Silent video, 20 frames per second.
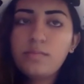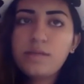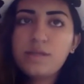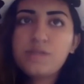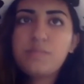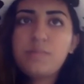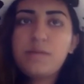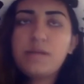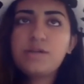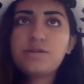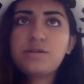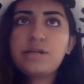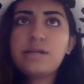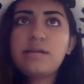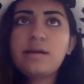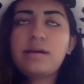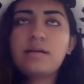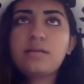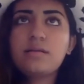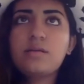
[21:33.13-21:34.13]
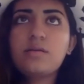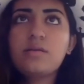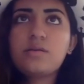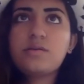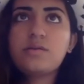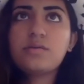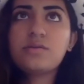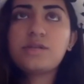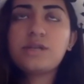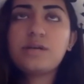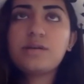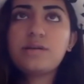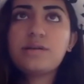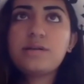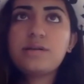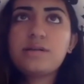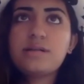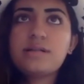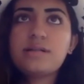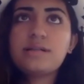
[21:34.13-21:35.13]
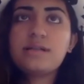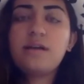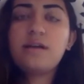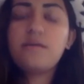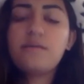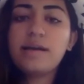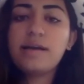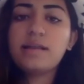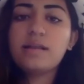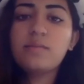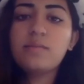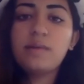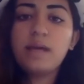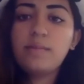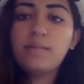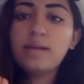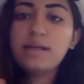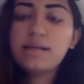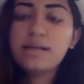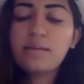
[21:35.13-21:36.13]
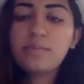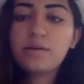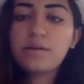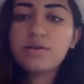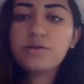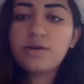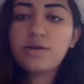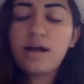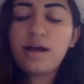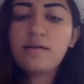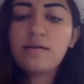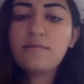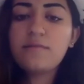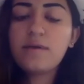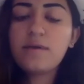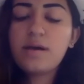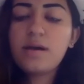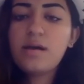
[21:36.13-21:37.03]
especially like local shelters and stuff, like the baby diaper drive.